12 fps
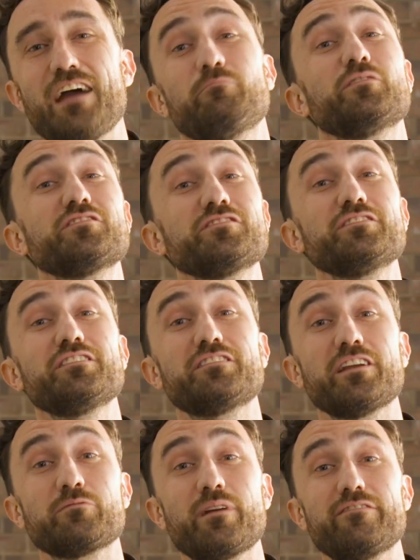I personally
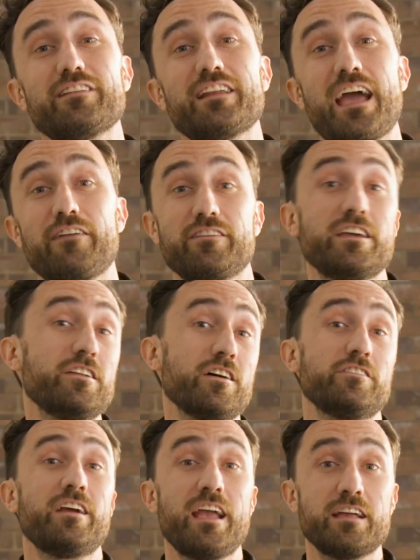think REV'IT have a hit
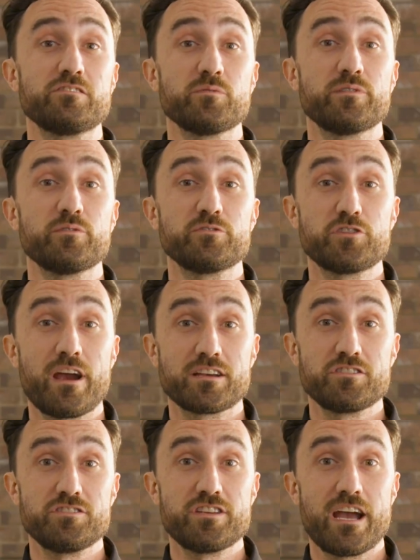on their hands with the
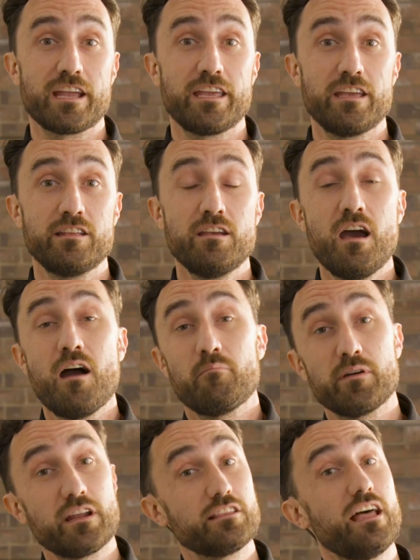traction jacket,
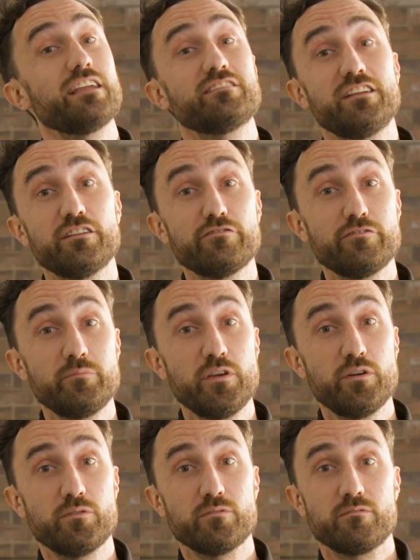but I'd like to hear from
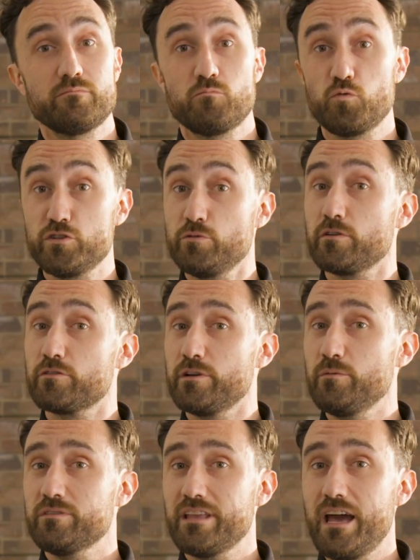you. Would you
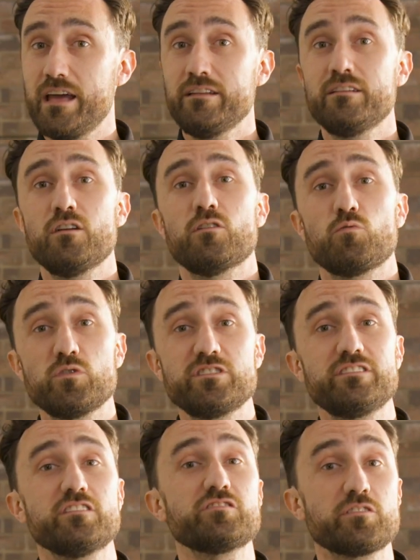agree with that, or would
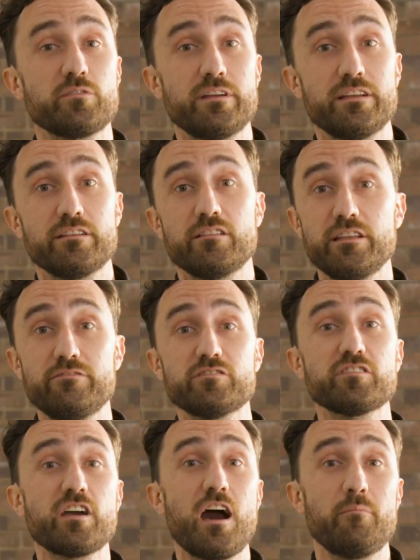you disagree? Leave
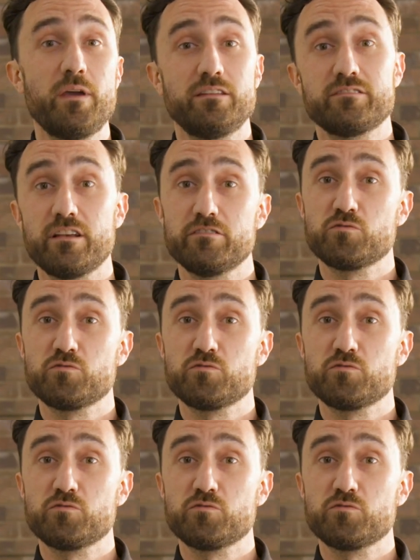us a comment and tell